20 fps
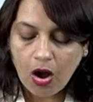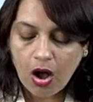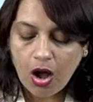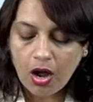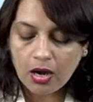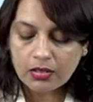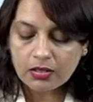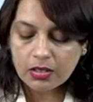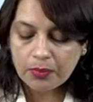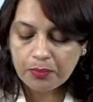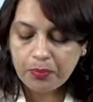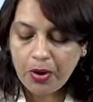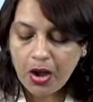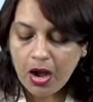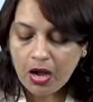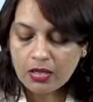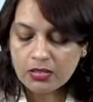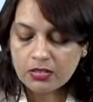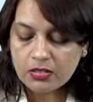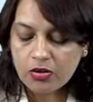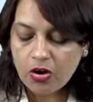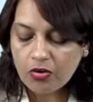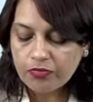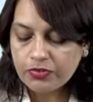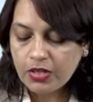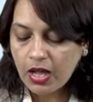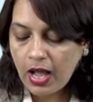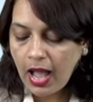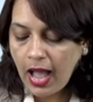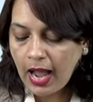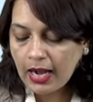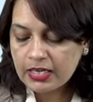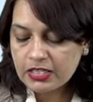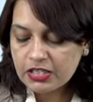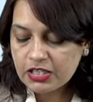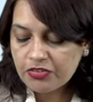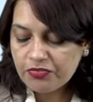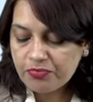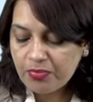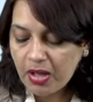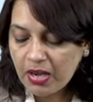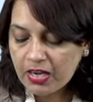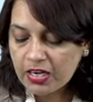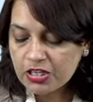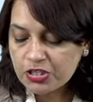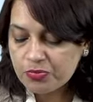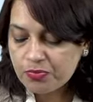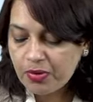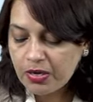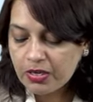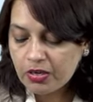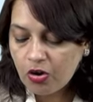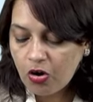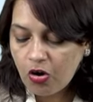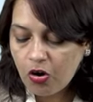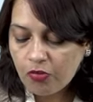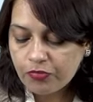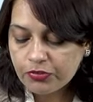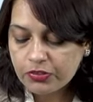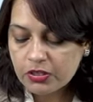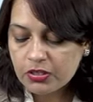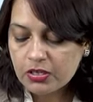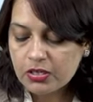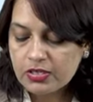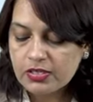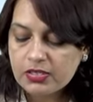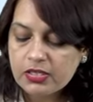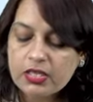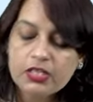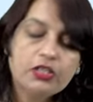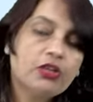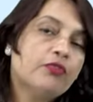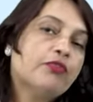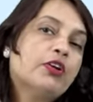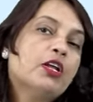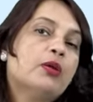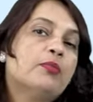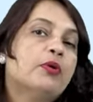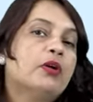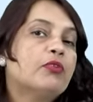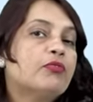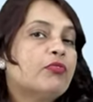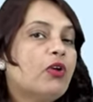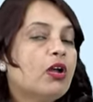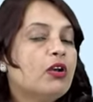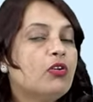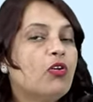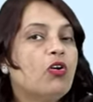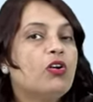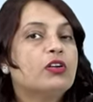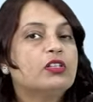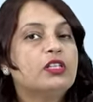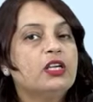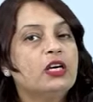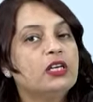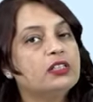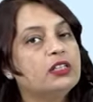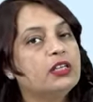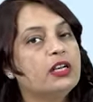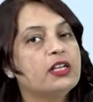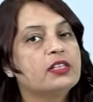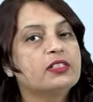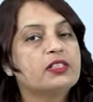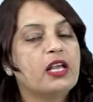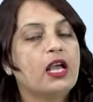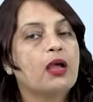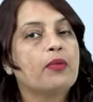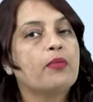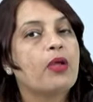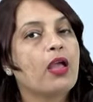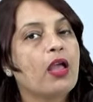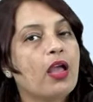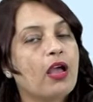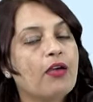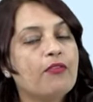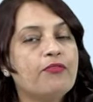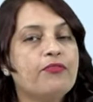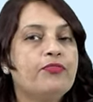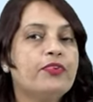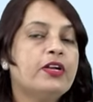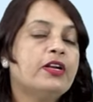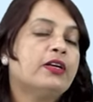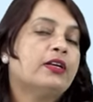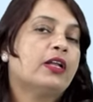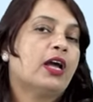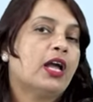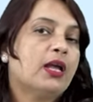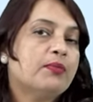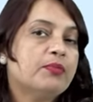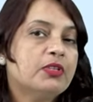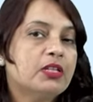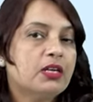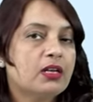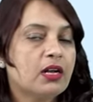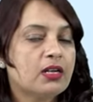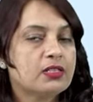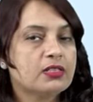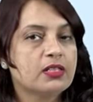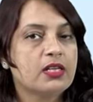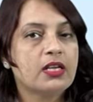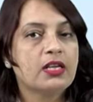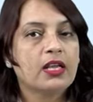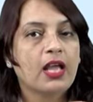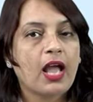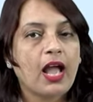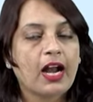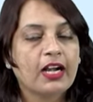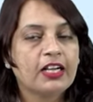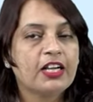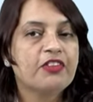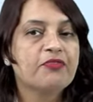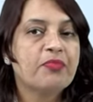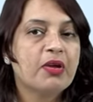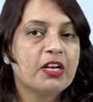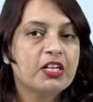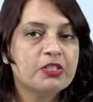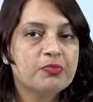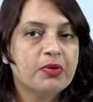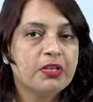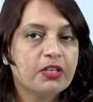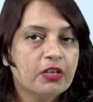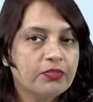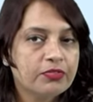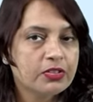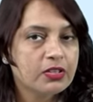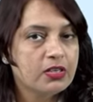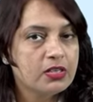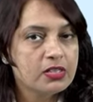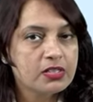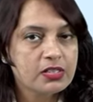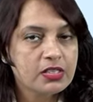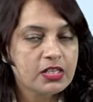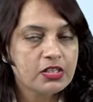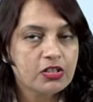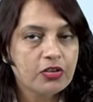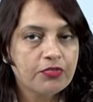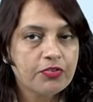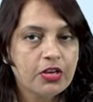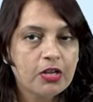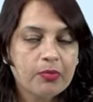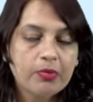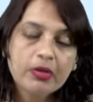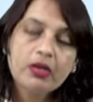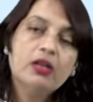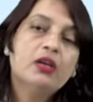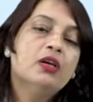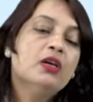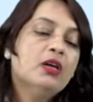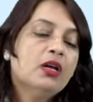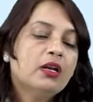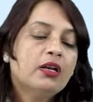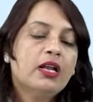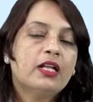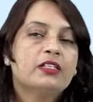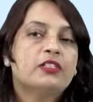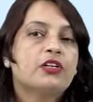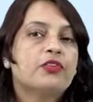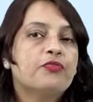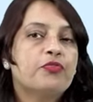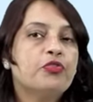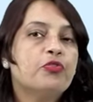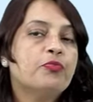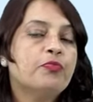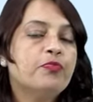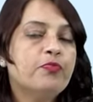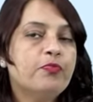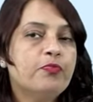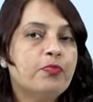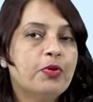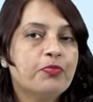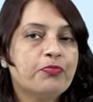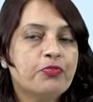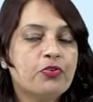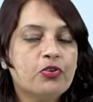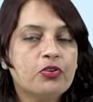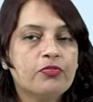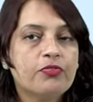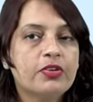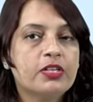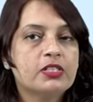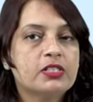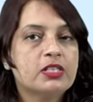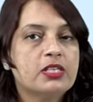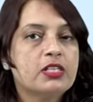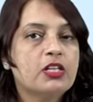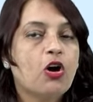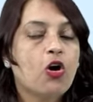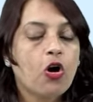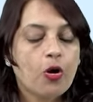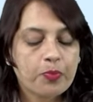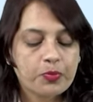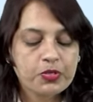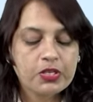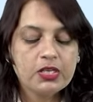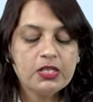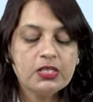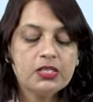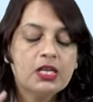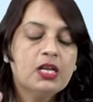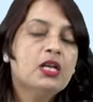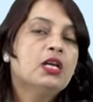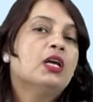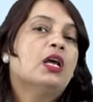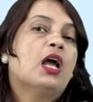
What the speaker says: are the parts of the active management of third stage of labor? One or the other exam, every time they are asking active management of third stage of labor. Let's review before we see the options.